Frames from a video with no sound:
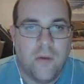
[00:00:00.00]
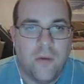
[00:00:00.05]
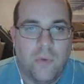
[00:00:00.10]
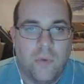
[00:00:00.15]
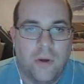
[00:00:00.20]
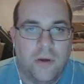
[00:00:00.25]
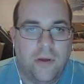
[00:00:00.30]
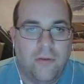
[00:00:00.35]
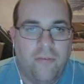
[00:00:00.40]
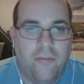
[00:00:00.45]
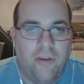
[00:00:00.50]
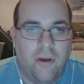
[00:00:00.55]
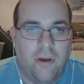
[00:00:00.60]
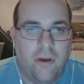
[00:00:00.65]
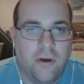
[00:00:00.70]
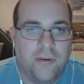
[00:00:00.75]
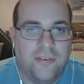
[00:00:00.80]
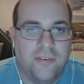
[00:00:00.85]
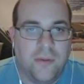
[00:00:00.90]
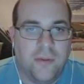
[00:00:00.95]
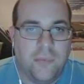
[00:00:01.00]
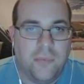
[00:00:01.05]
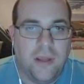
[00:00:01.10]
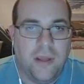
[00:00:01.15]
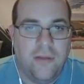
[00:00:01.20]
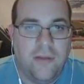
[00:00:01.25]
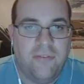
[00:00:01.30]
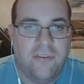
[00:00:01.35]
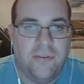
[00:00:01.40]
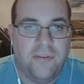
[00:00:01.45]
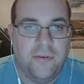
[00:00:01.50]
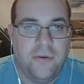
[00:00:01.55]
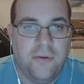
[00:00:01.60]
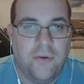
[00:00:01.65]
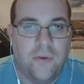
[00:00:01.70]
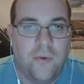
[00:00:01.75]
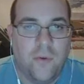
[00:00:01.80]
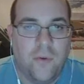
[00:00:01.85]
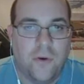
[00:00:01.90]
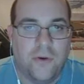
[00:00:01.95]
What do you feel are some key
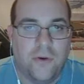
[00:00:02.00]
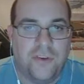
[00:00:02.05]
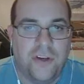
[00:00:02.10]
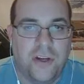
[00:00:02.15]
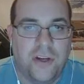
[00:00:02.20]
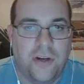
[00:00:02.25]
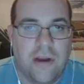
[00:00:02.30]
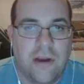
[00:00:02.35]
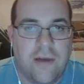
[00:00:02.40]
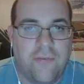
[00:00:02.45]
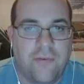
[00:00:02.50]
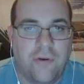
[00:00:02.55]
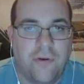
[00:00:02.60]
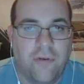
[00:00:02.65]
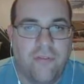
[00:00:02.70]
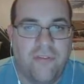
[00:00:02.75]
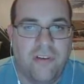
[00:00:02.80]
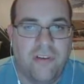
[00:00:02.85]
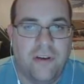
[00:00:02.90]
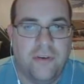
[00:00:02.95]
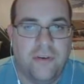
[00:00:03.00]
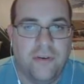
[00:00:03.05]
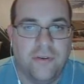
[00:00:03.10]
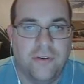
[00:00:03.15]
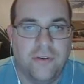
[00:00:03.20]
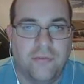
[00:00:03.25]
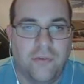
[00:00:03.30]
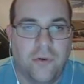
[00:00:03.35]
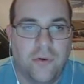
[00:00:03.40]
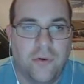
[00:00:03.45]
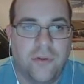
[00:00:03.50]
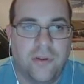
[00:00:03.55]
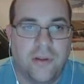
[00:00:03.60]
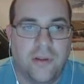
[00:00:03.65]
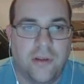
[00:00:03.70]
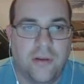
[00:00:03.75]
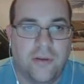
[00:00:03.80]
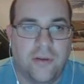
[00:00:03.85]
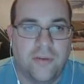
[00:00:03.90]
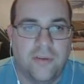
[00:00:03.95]
physical or geographical features of North
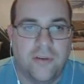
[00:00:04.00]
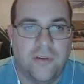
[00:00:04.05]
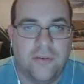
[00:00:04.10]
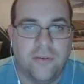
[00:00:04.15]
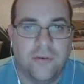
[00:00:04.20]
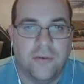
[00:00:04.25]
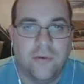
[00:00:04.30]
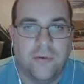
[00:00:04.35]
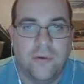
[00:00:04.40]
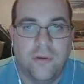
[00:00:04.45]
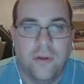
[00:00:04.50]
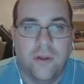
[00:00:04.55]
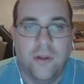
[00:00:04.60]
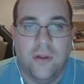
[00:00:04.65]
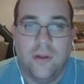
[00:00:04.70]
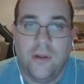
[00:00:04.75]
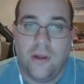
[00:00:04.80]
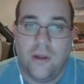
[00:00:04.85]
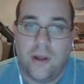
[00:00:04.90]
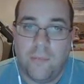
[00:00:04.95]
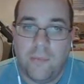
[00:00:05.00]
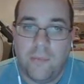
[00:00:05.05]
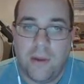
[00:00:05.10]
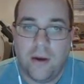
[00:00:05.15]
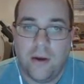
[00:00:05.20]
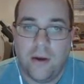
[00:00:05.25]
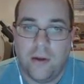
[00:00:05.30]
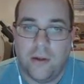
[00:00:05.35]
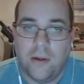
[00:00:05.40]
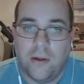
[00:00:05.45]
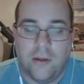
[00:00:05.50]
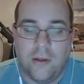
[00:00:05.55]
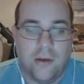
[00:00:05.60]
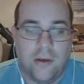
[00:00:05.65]
and Central America?